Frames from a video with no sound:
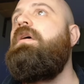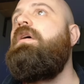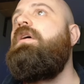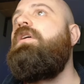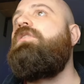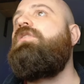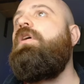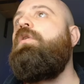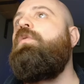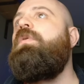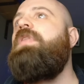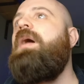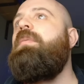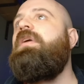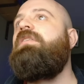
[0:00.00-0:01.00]
So with
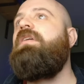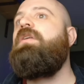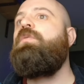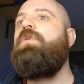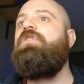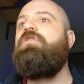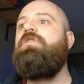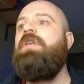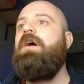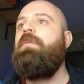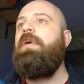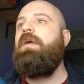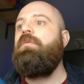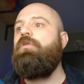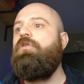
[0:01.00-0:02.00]
that being said, we should now
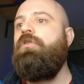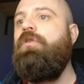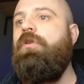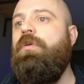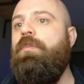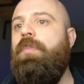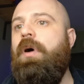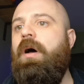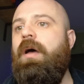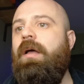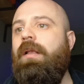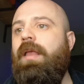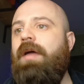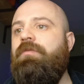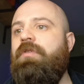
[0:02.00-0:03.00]
be able to
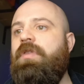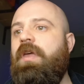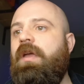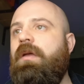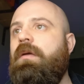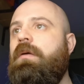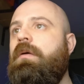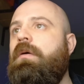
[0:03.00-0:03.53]
compile everything.